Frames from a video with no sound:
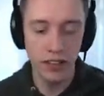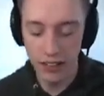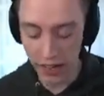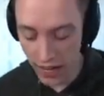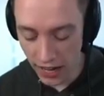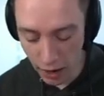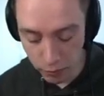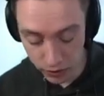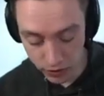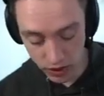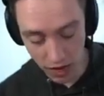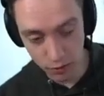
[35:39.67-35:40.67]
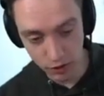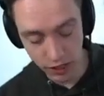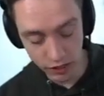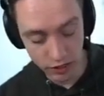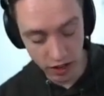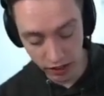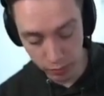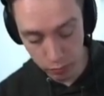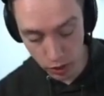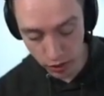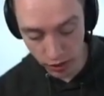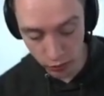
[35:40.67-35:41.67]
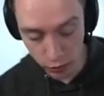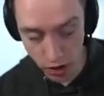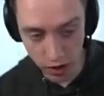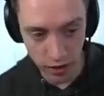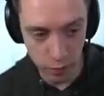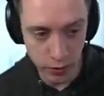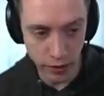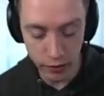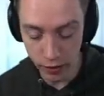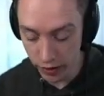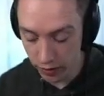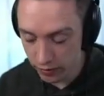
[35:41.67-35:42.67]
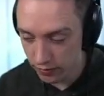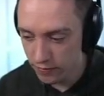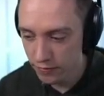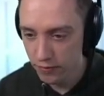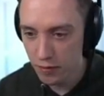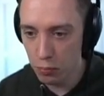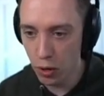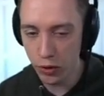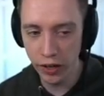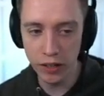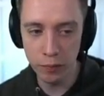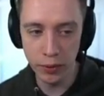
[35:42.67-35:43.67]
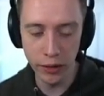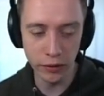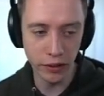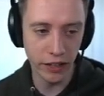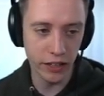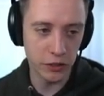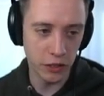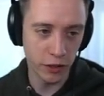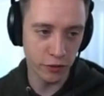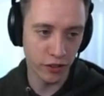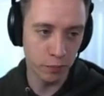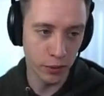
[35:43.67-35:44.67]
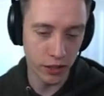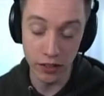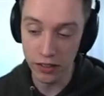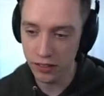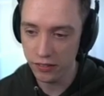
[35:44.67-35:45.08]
Yeah, I was I was accidentally blocking rather than parrying. Blocking and parrying is a different button.